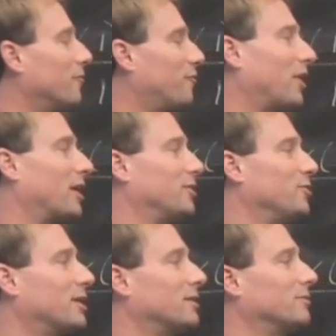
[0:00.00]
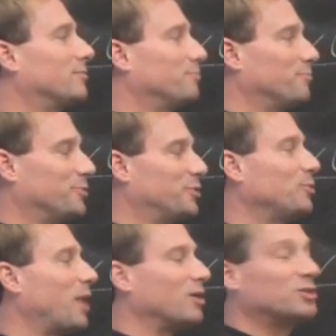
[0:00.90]
fine, you can
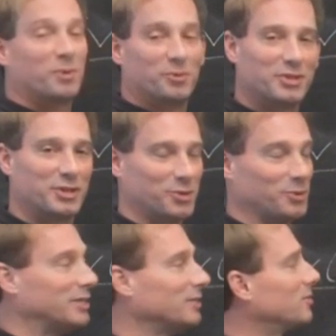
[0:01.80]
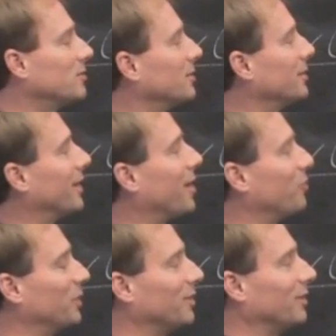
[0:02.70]
do algebra with the units, and I
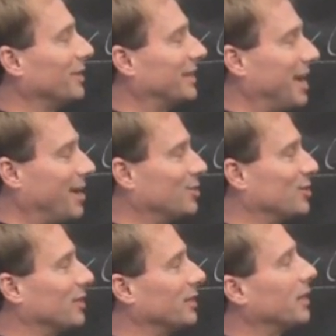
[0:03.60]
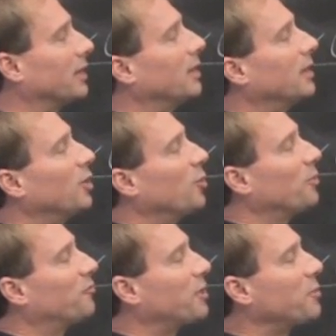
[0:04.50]
will occasionally
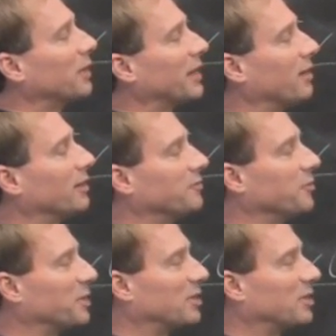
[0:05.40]
but frequently I'll leave them